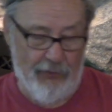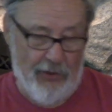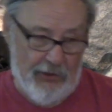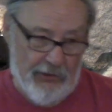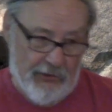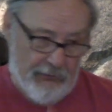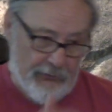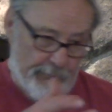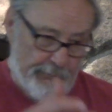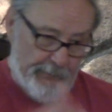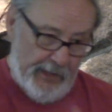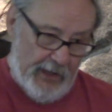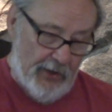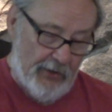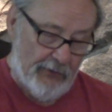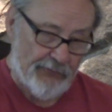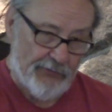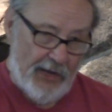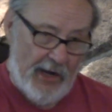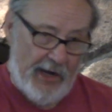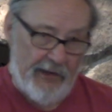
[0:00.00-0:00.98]
Hey, there's a
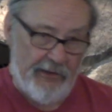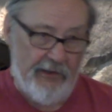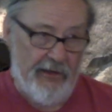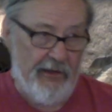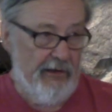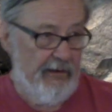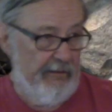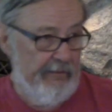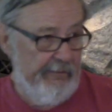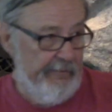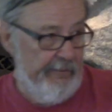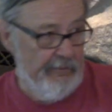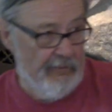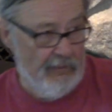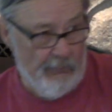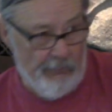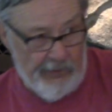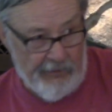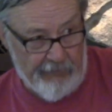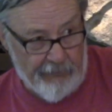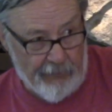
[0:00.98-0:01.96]
bear sign here, and there's
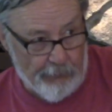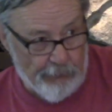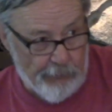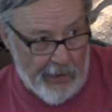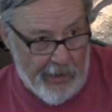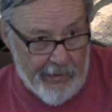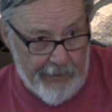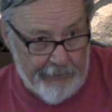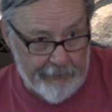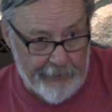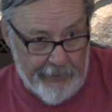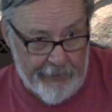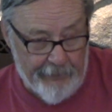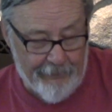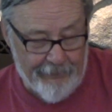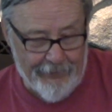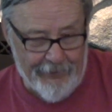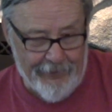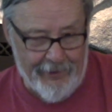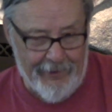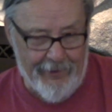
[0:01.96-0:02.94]
a beaver pond right
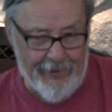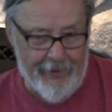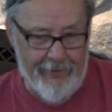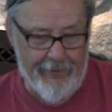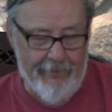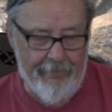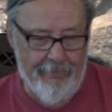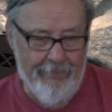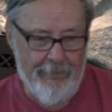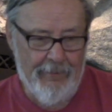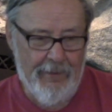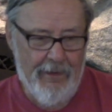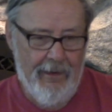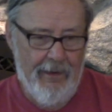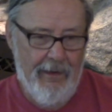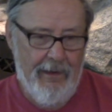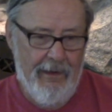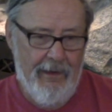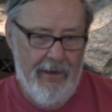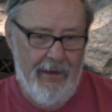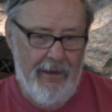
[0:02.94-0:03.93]
over there.
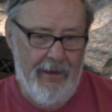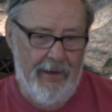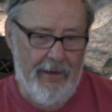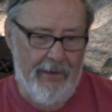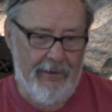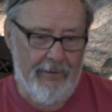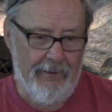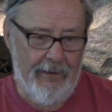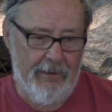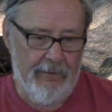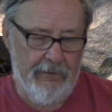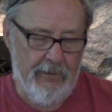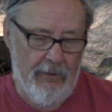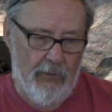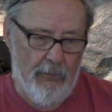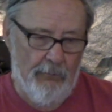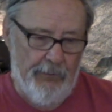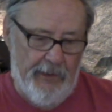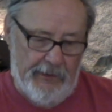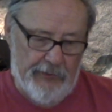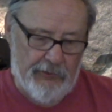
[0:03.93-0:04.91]
And, you know,
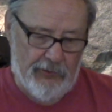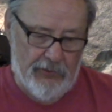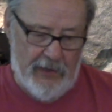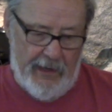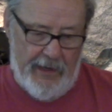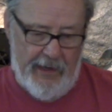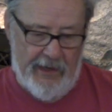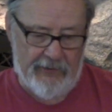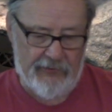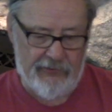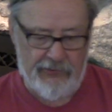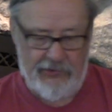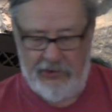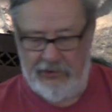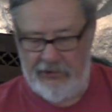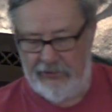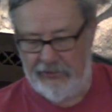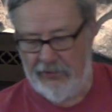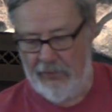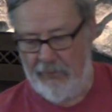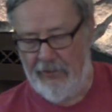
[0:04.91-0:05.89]
big tracks,
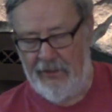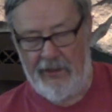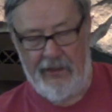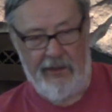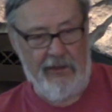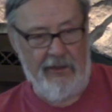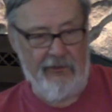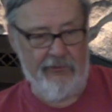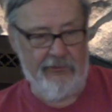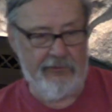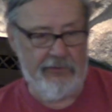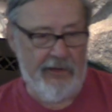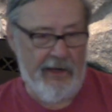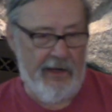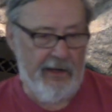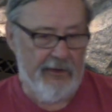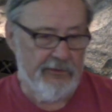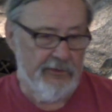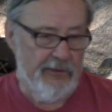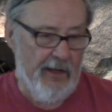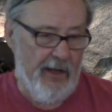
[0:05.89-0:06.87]
geez, some 8-inch
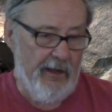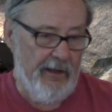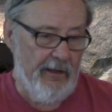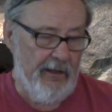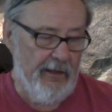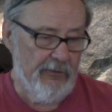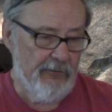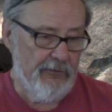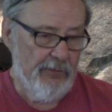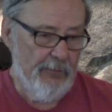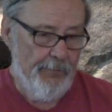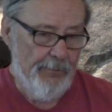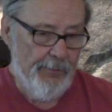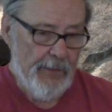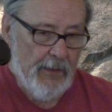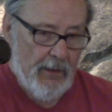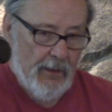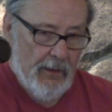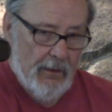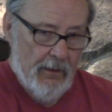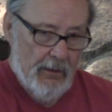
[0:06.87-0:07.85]
tracks, 9-inch,
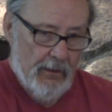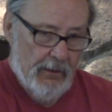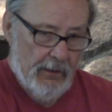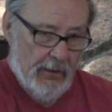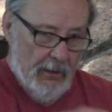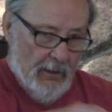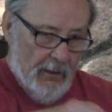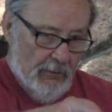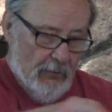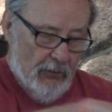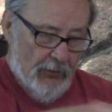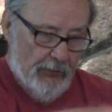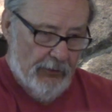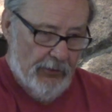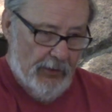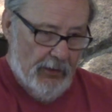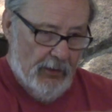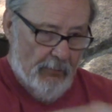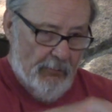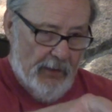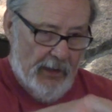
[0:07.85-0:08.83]
yeah, over
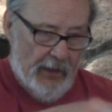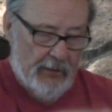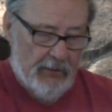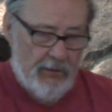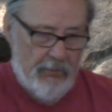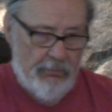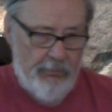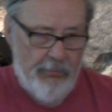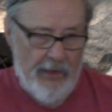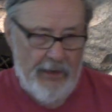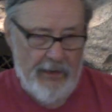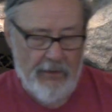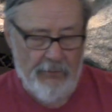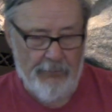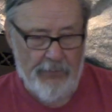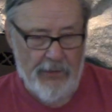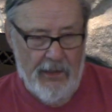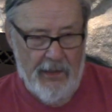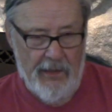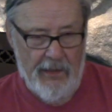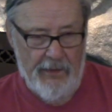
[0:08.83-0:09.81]
in the mud by the
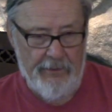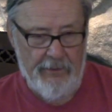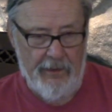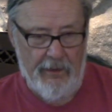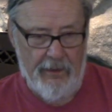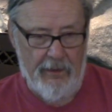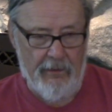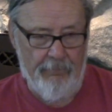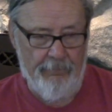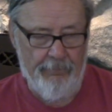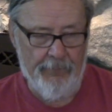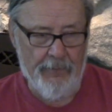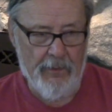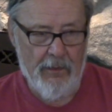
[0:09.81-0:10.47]
pond there.